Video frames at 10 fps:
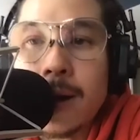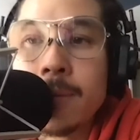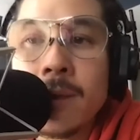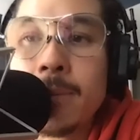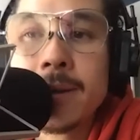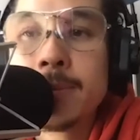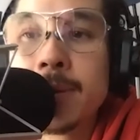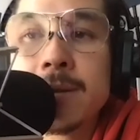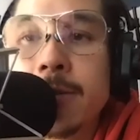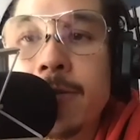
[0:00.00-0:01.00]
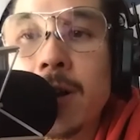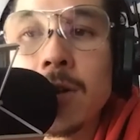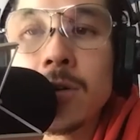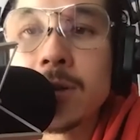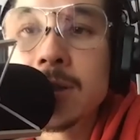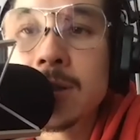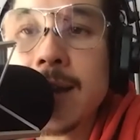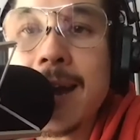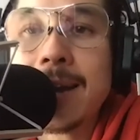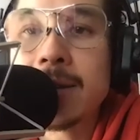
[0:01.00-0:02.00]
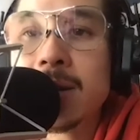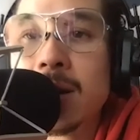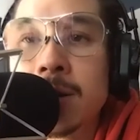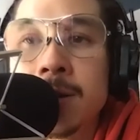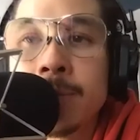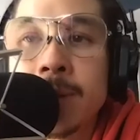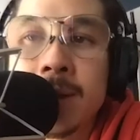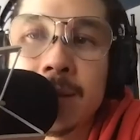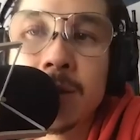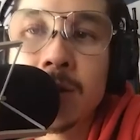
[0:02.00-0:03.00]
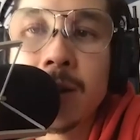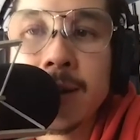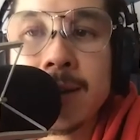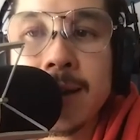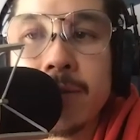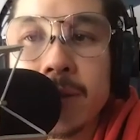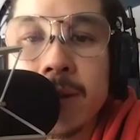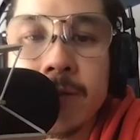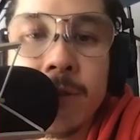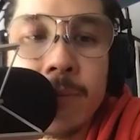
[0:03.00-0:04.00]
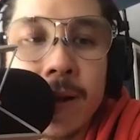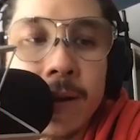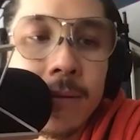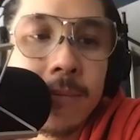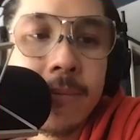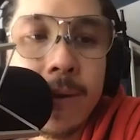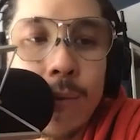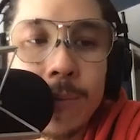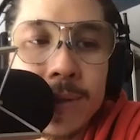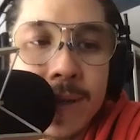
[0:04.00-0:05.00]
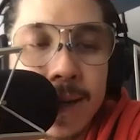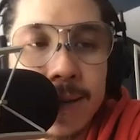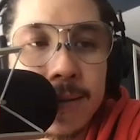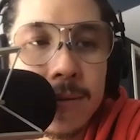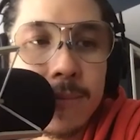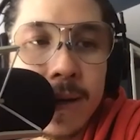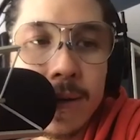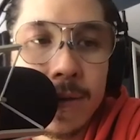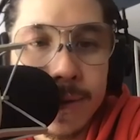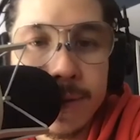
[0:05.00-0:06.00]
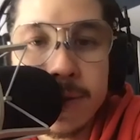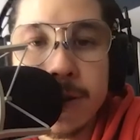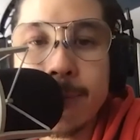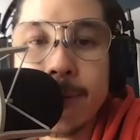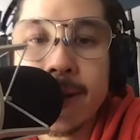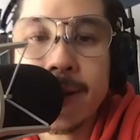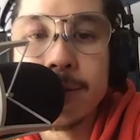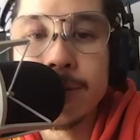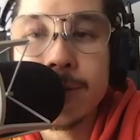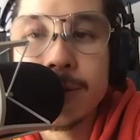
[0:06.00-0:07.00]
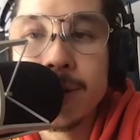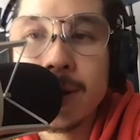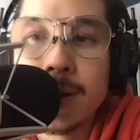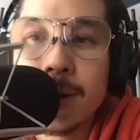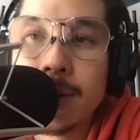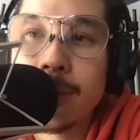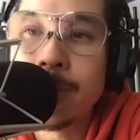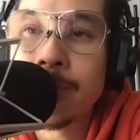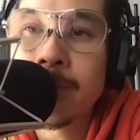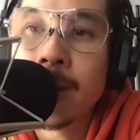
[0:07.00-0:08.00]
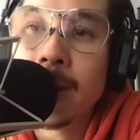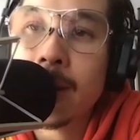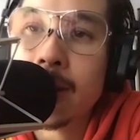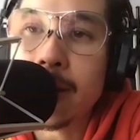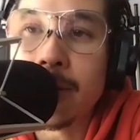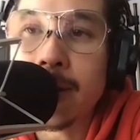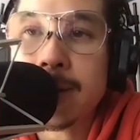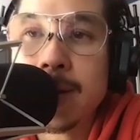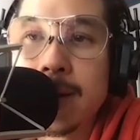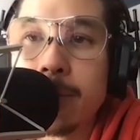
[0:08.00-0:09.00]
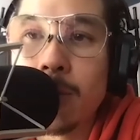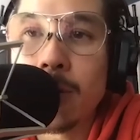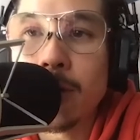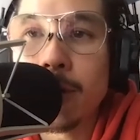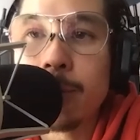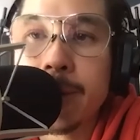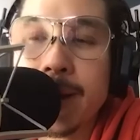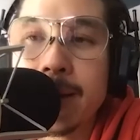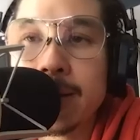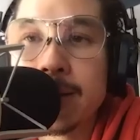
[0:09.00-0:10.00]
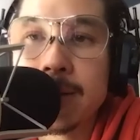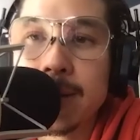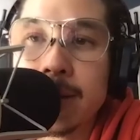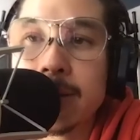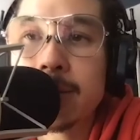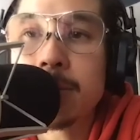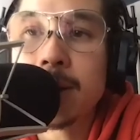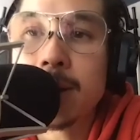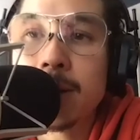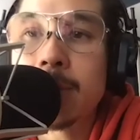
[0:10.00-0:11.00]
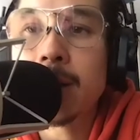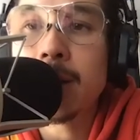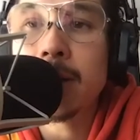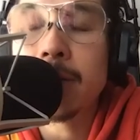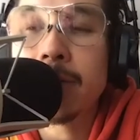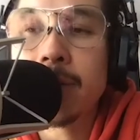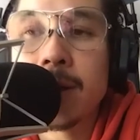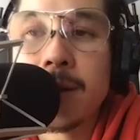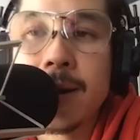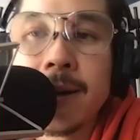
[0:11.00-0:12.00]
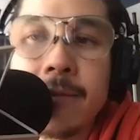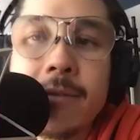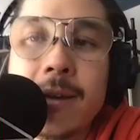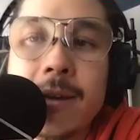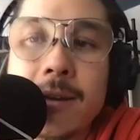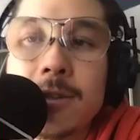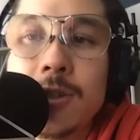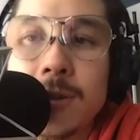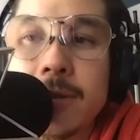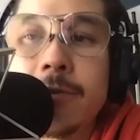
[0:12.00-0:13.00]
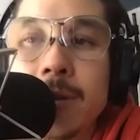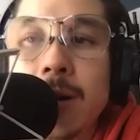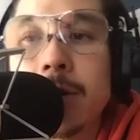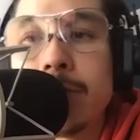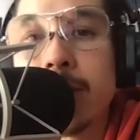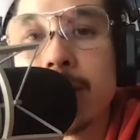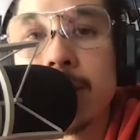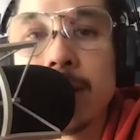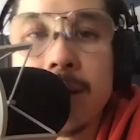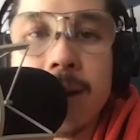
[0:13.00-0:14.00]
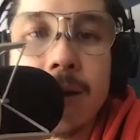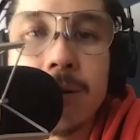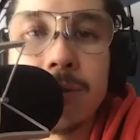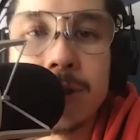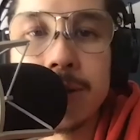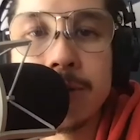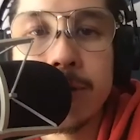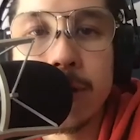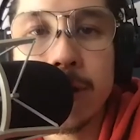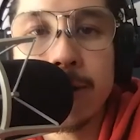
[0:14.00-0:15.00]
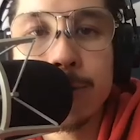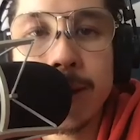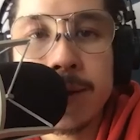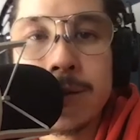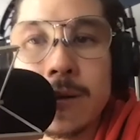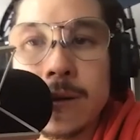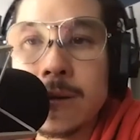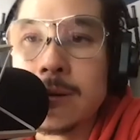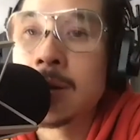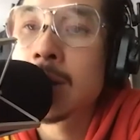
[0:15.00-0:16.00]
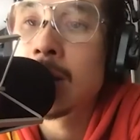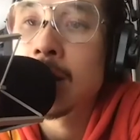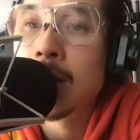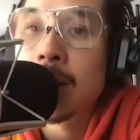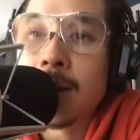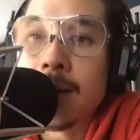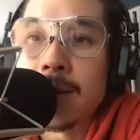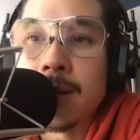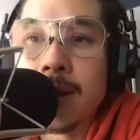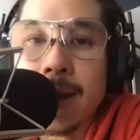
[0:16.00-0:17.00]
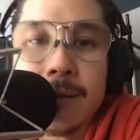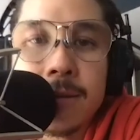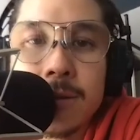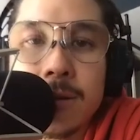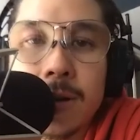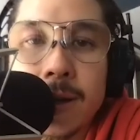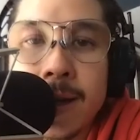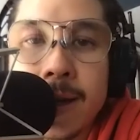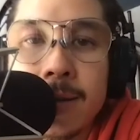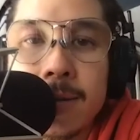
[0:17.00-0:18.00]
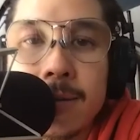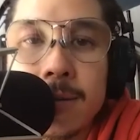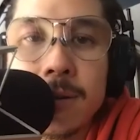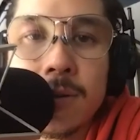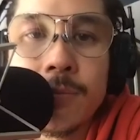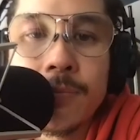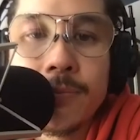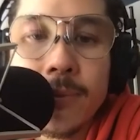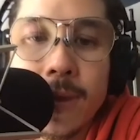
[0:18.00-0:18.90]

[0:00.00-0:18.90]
I mean, the best place to follow is just at Nick Onken because you can get to everything from there. My mm-hmm. websites, my other Instagram accounts. Um, you know that's kind of more behind the scenes me and my life and then i have like a, just a photography account which is photographs by nick onken and then the hats are onken hat so yeah